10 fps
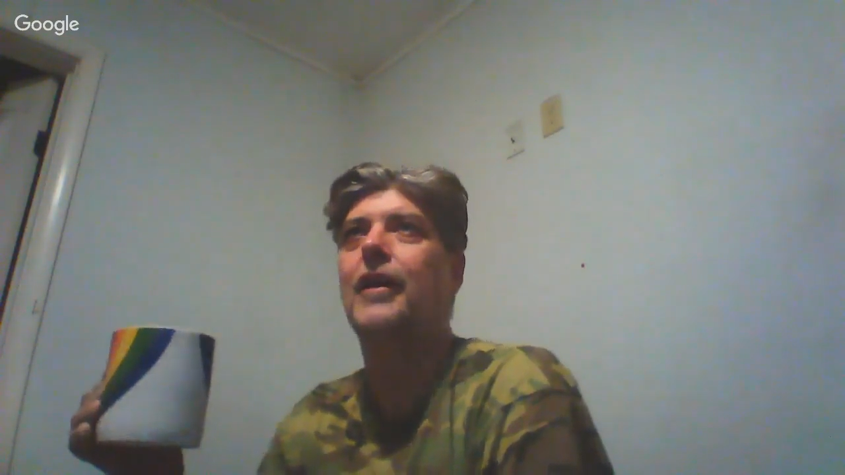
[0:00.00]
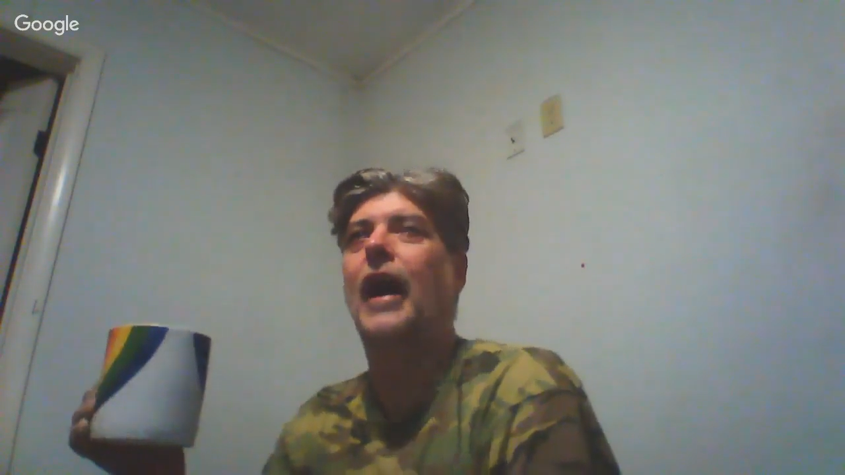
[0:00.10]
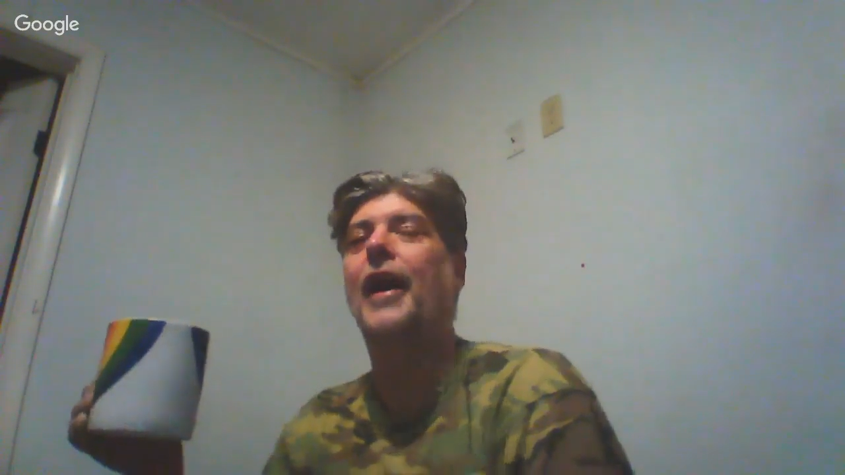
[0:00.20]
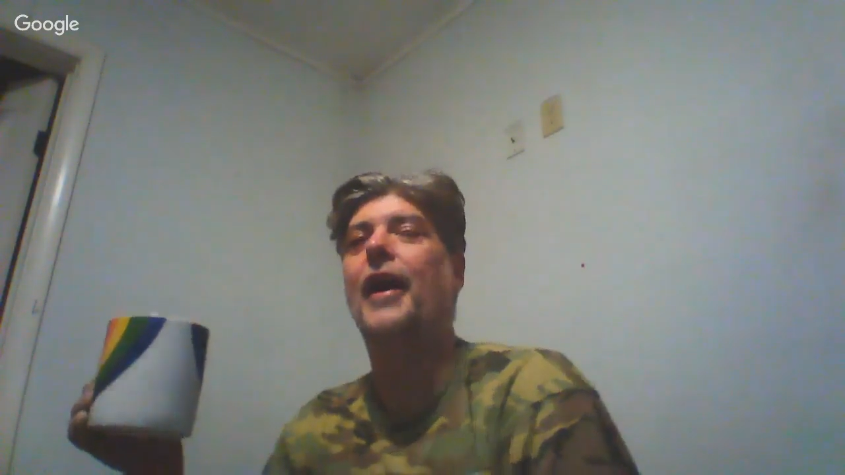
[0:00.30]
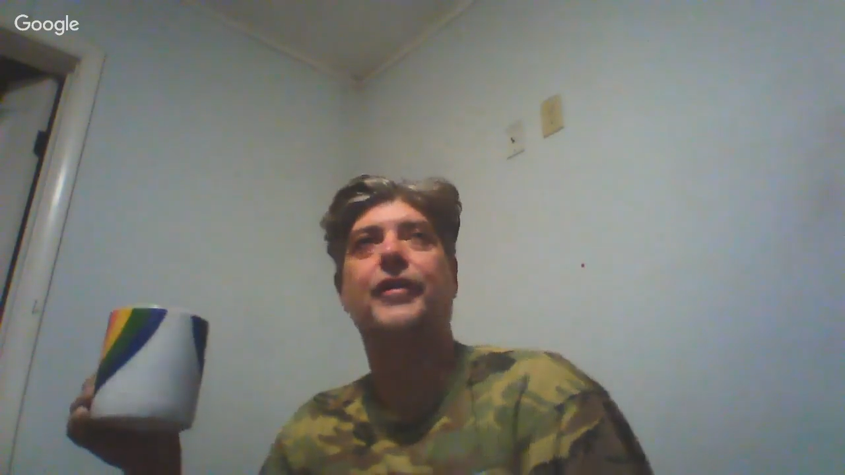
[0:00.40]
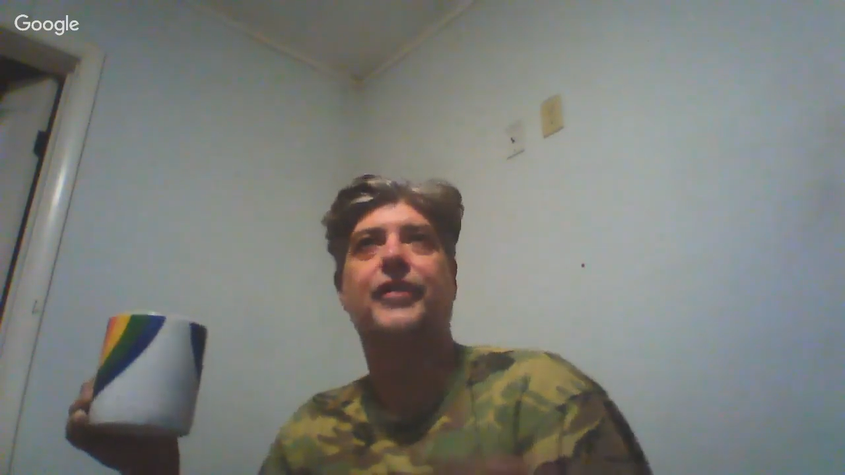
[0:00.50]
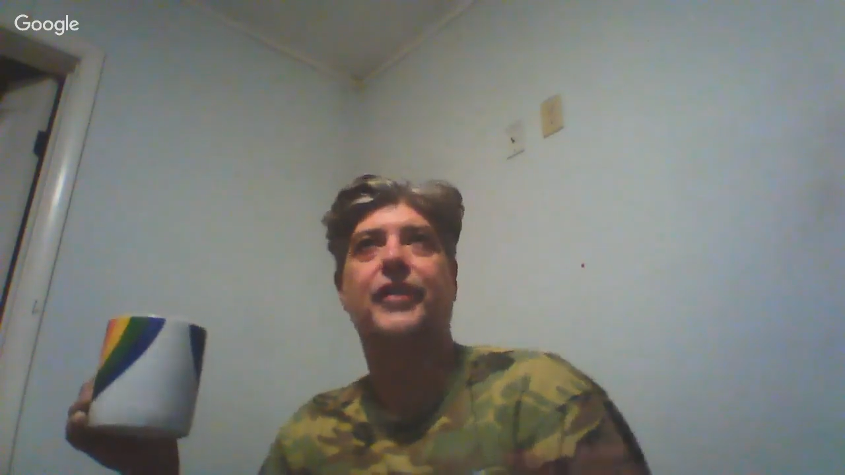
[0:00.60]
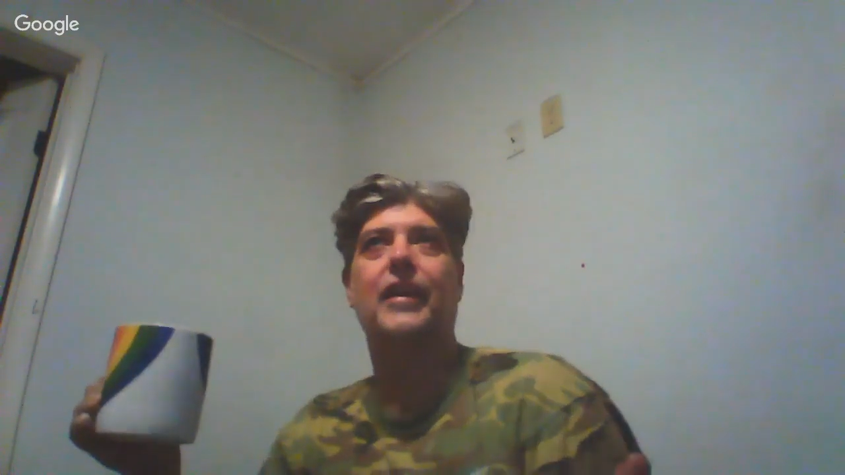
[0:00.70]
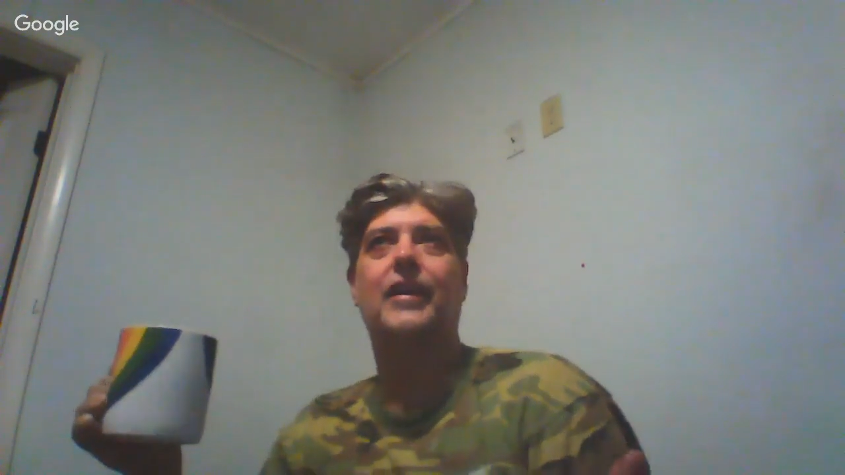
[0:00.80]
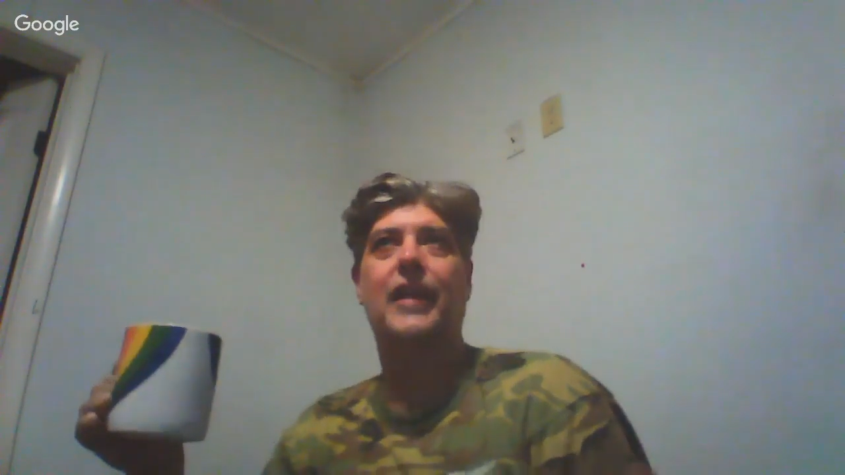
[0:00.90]
I
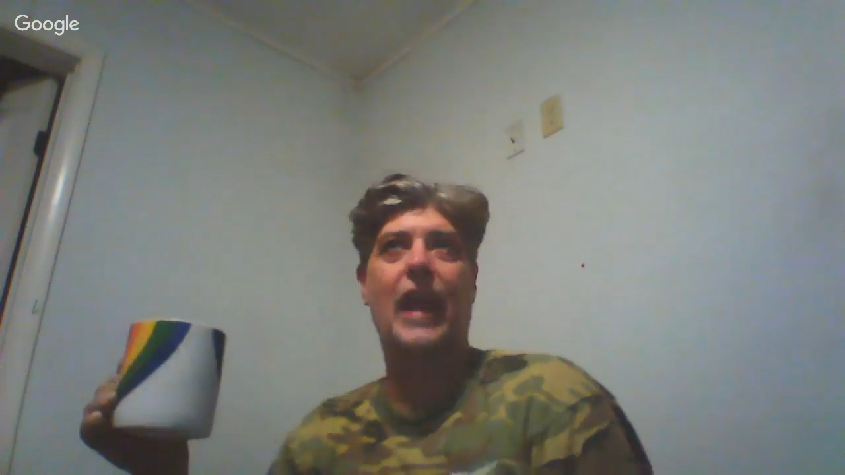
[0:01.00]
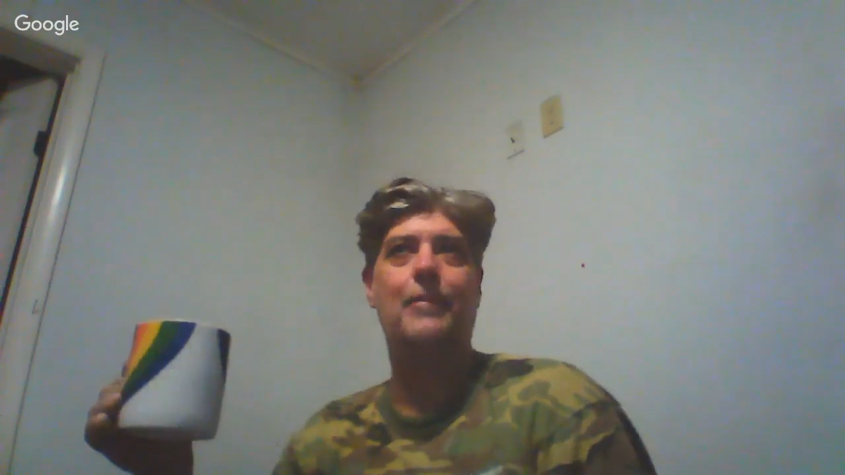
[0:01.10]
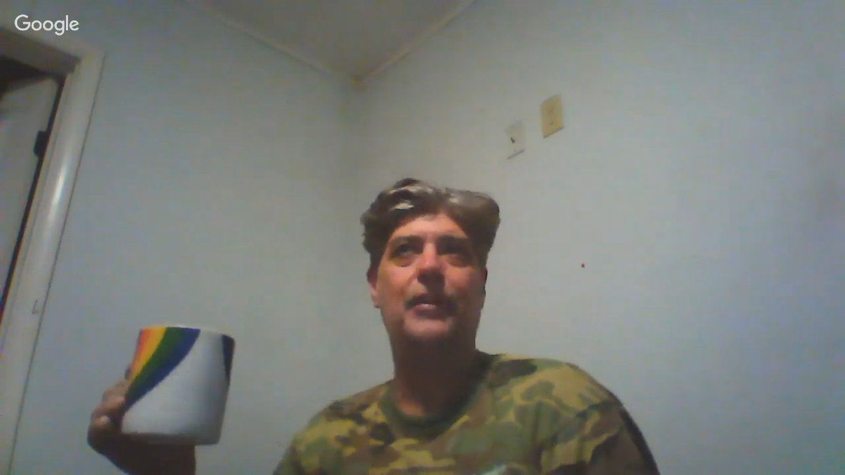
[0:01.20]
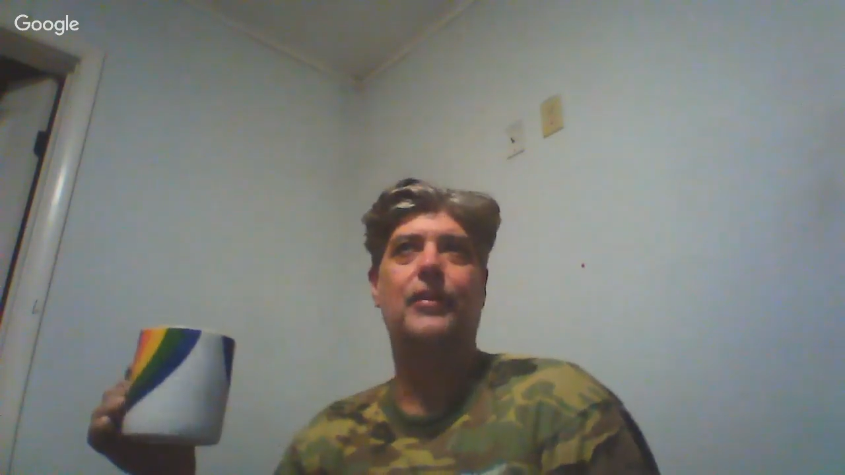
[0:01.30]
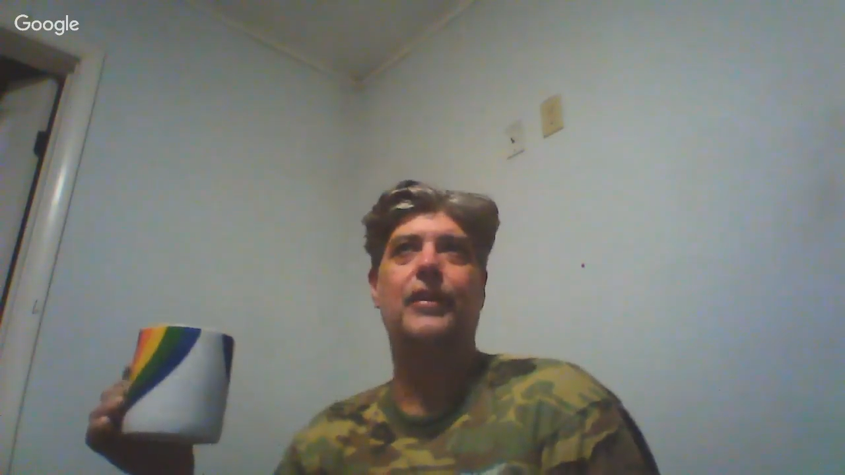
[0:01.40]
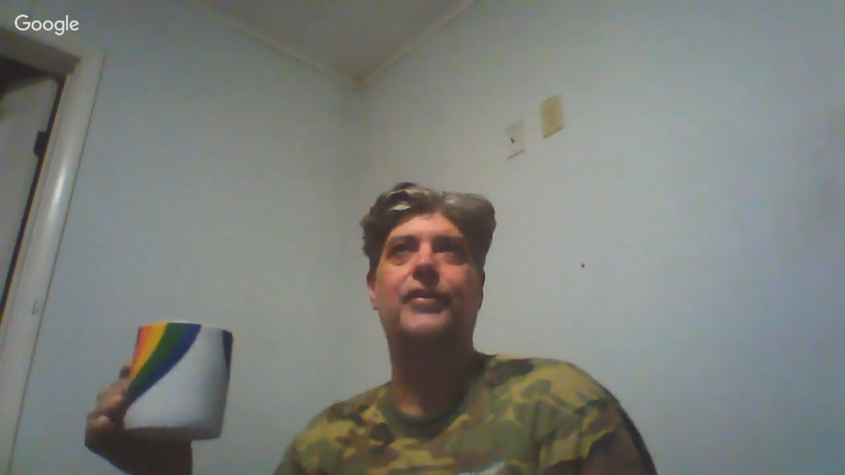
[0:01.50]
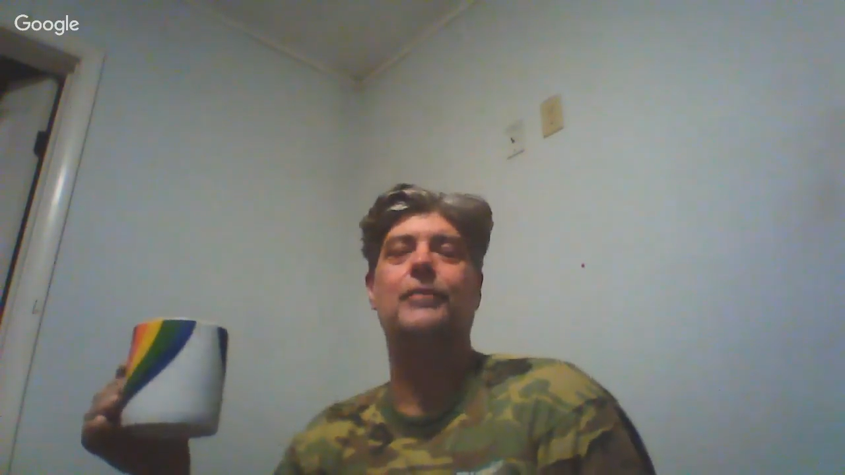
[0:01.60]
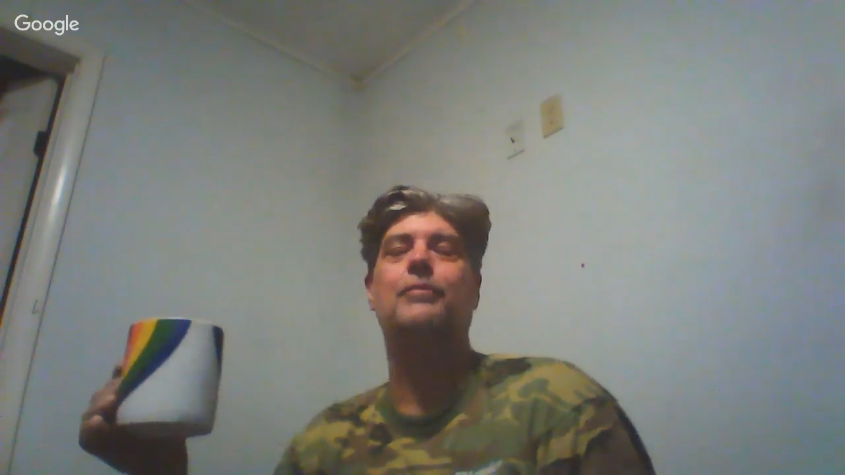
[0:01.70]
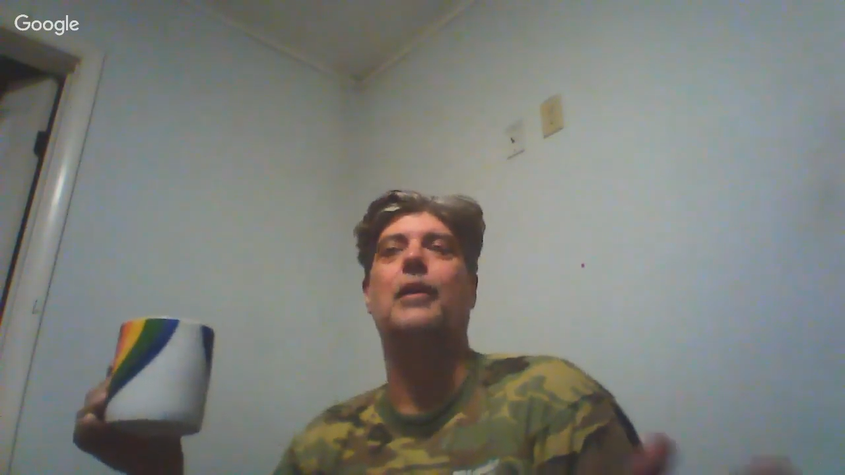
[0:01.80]
understand capitalism,